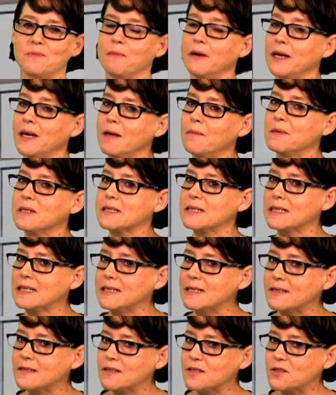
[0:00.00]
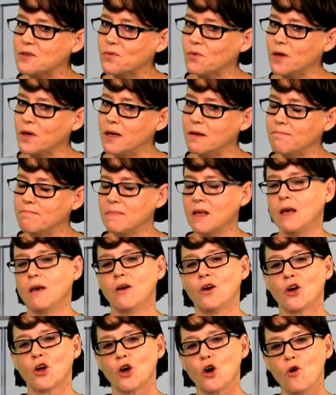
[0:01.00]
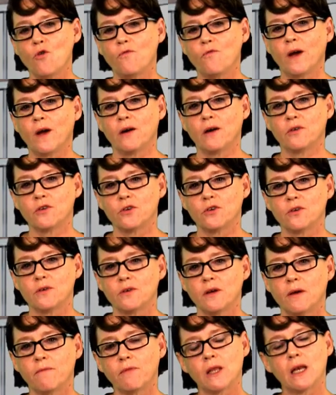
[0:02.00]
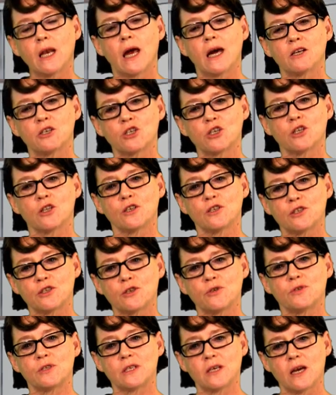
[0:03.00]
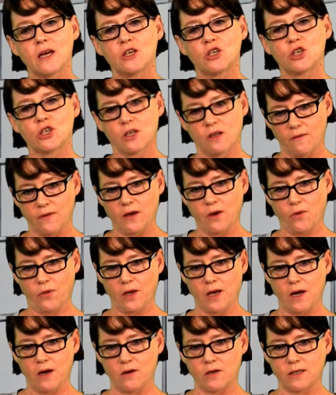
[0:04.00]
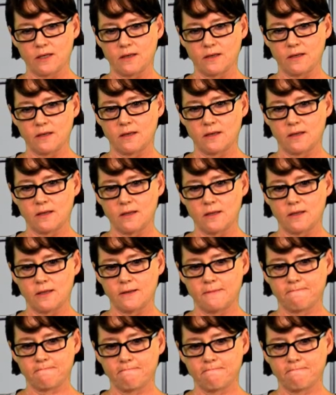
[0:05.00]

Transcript: My name is Lisa Sweet, co founder of the National Association of Healthcare Assistants.